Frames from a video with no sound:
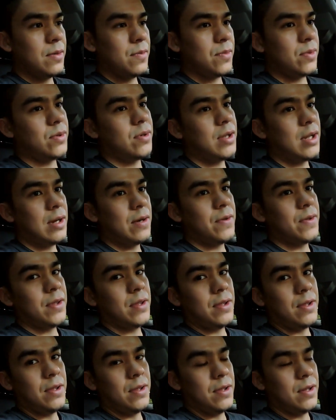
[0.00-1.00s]
pull out
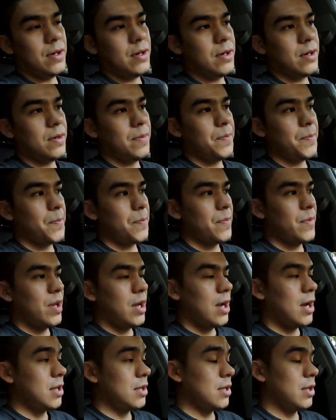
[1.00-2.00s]
the
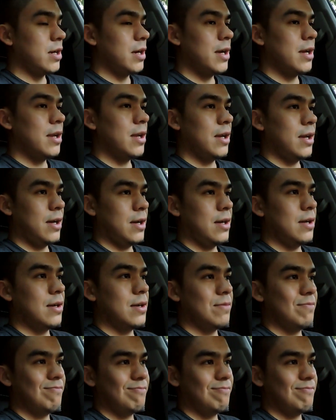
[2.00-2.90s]
headlight, and